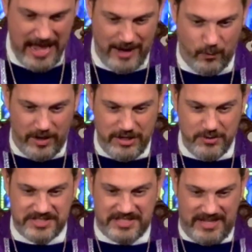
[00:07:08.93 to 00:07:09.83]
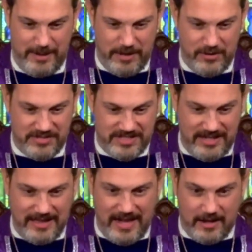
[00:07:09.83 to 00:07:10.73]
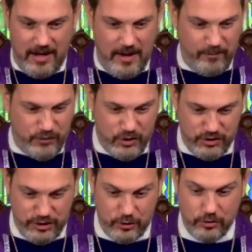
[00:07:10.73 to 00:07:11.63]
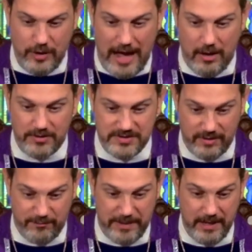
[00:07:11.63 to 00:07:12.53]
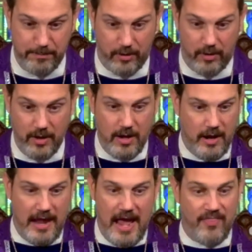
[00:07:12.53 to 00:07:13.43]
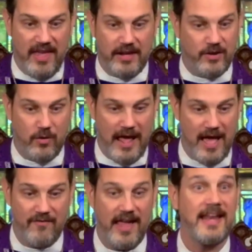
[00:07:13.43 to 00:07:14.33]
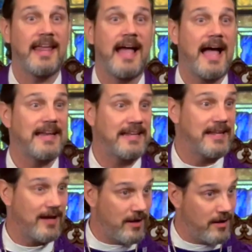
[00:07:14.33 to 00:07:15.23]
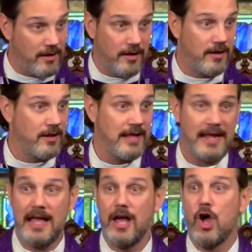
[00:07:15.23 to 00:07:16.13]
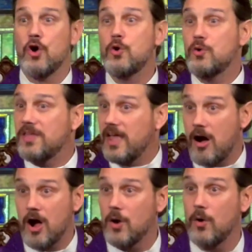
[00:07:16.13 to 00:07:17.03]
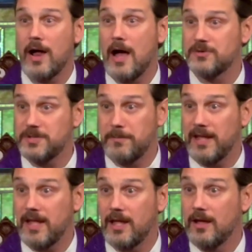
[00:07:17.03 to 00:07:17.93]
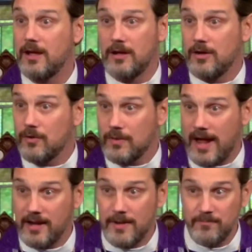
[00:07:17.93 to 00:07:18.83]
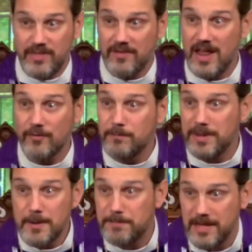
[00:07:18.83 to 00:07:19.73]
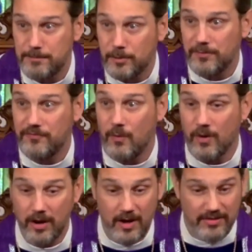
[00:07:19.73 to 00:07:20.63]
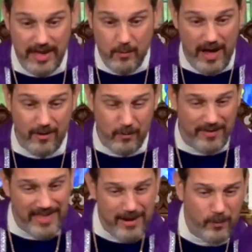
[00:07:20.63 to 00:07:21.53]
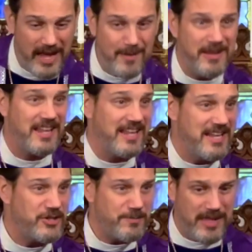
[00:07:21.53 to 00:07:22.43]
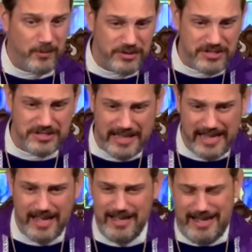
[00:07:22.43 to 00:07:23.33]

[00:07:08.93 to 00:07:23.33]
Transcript: and what do you see? But you see like just the crowds of people, and they don't have any idea like who they are or how to be, right? They've never been a people before. When they came into Egypt, they were just like